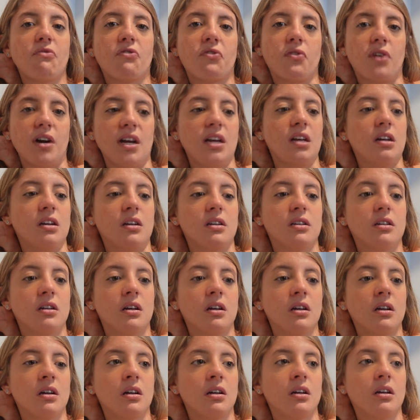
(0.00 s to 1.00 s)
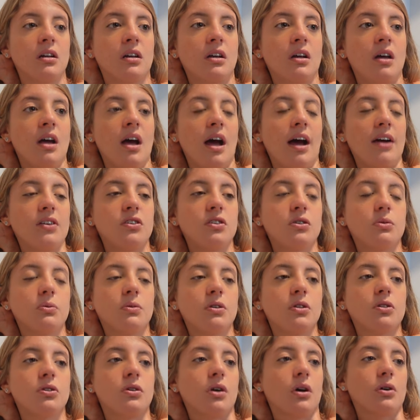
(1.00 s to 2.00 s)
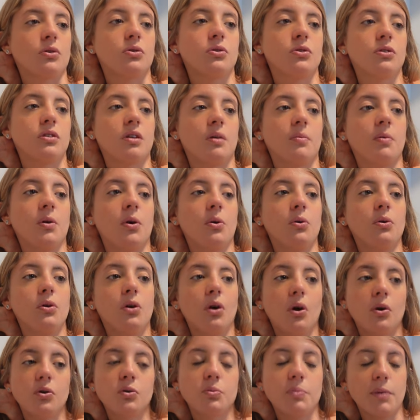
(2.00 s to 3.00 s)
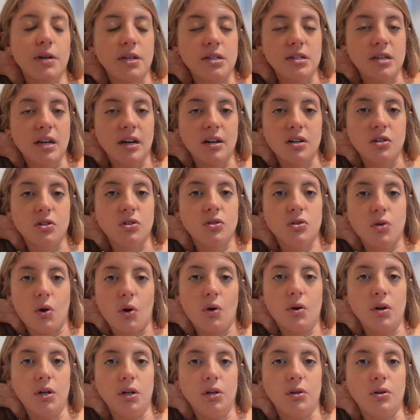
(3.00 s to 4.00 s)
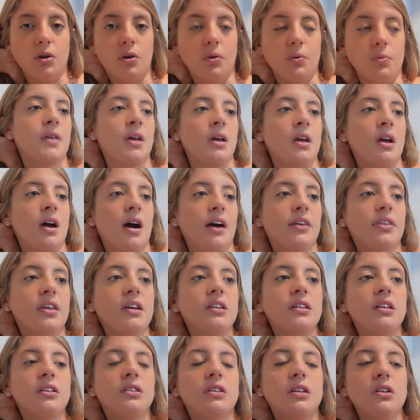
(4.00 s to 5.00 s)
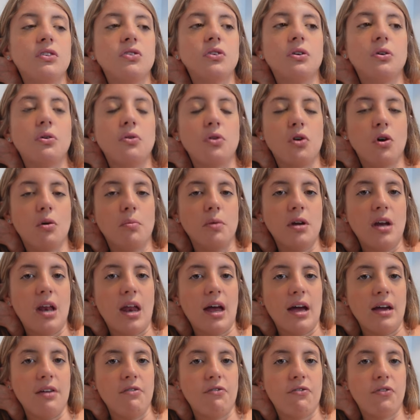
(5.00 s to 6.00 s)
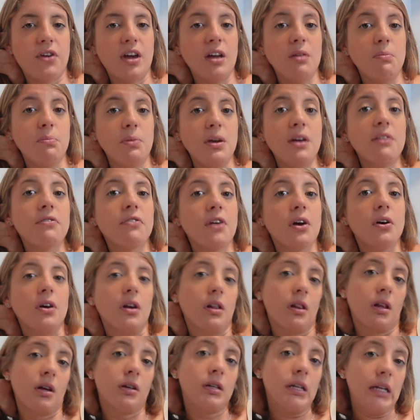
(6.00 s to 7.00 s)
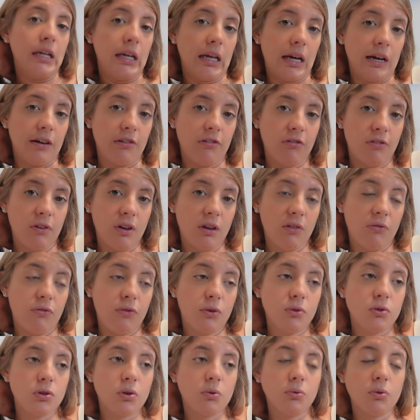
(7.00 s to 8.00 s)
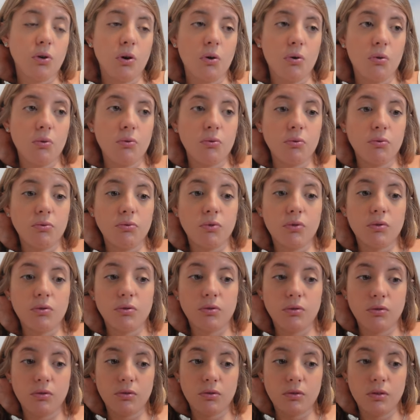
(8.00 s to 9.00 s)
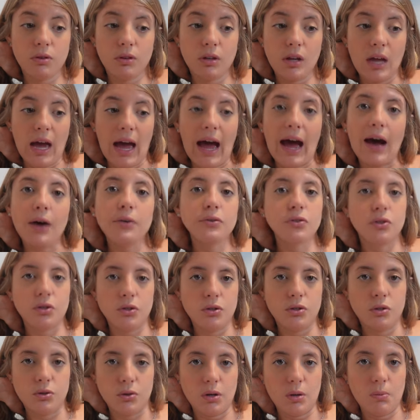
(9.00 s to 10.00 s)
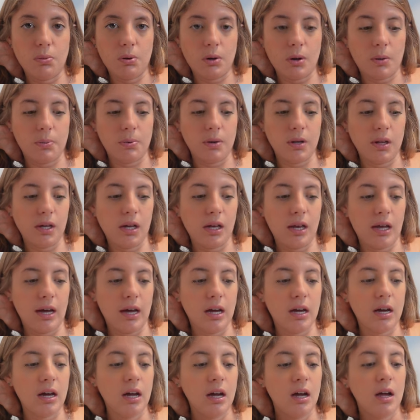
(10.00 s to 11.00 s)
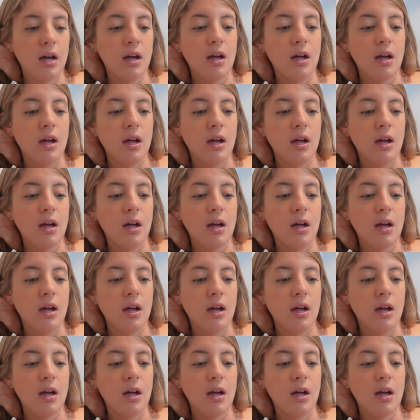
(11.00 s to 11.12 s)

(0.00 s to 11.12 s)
friend. I just want to talk to someone who knows my entire story, you know? I think the digital nomad life can be a very lonely life if you don't know how to do it properly, like,